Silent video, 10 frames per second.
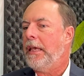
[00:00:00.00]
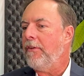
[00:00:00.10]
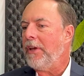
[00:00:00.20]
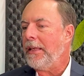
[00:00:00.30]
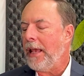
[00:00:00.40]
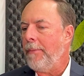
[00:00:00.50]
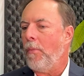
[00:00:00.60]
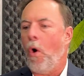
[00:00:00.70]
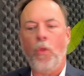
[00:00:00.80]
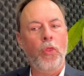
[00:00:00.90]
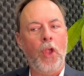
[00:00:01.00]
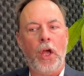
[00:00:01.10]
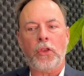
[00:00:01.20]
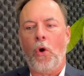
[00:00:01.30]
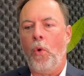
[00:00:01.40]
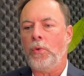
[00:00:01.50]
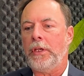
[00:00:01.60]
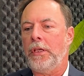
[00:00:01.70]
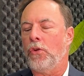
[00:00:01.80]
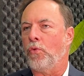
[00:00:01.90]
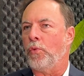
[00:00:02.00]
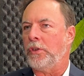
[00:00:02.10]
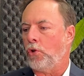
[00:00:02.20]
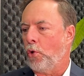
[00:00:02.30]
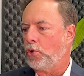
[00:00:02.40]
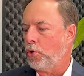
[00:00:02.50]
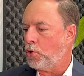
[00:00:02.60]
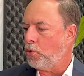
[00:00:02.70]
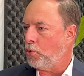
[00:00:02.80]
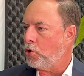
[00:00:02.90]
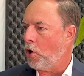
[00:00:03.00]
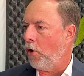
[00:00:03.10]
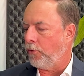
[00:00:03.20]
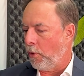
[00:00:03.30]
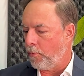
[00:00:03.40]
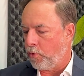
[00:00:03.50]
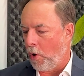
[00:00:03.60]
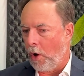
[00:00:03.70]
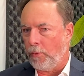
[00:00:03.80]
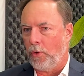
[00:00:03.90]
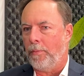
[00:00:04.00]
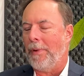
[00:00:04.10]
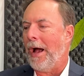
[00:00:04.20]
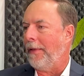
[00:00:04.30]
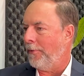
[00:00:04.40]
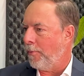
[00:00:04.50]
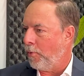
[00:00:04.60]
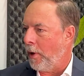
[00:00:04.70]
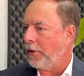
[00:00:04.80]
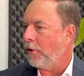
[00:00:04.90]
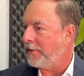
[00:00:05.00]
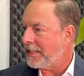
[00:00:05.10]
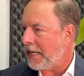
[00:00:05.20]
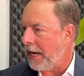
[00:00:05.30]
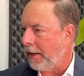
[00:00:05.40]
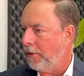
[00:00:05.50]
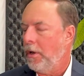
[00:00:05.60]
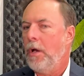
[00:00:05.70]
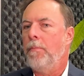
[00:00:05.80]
Giving them not only the resources to solve the problem at the point of sale,